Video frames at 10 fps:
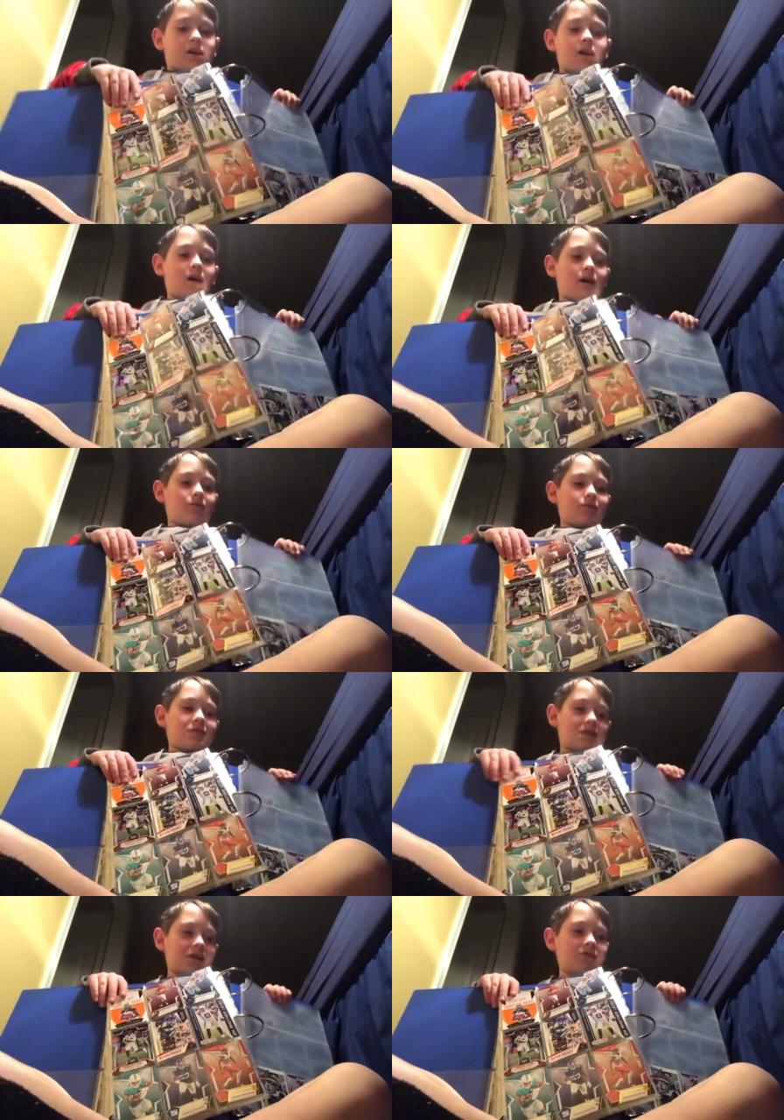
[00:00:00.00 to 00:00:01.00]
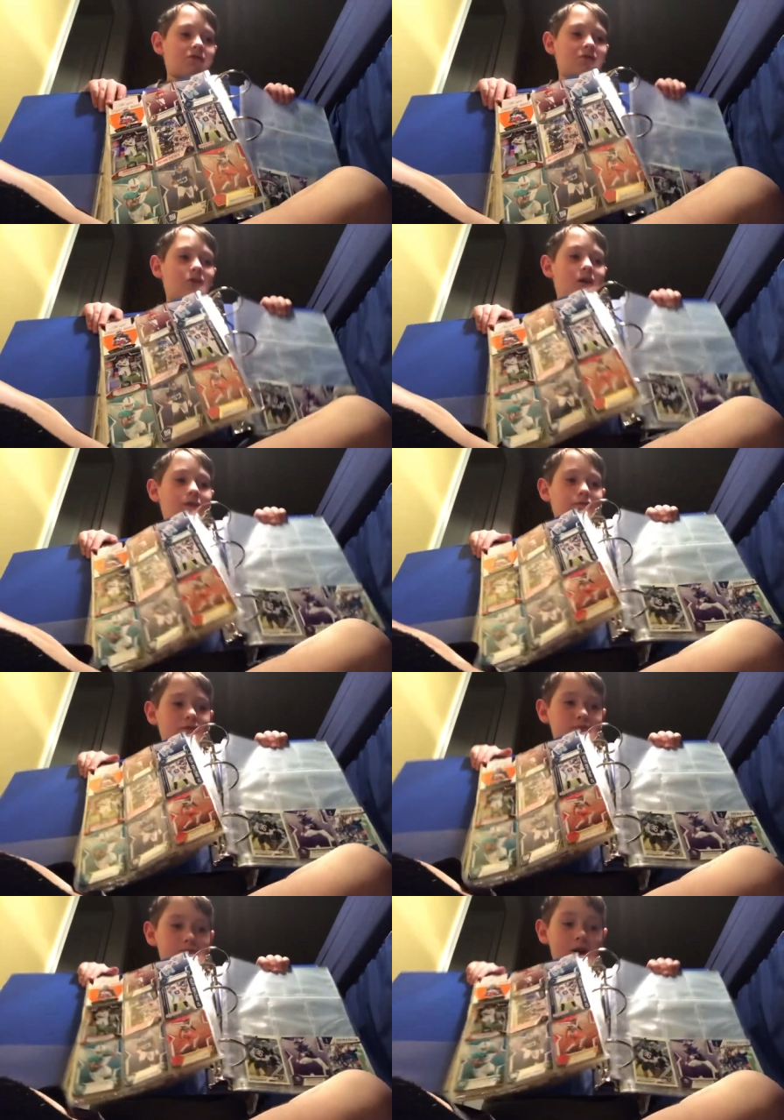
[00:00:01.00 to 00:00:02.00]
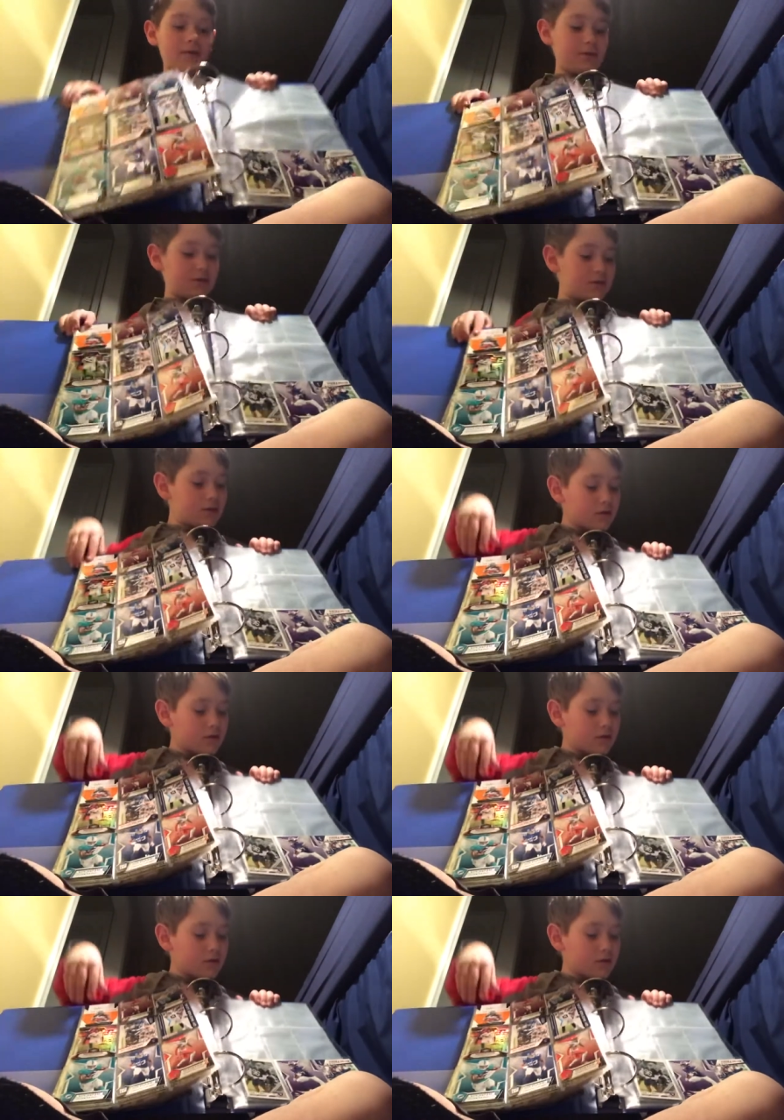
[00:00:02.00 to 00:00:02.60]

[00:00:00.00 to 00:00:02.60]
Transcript: and I was in love with pirates.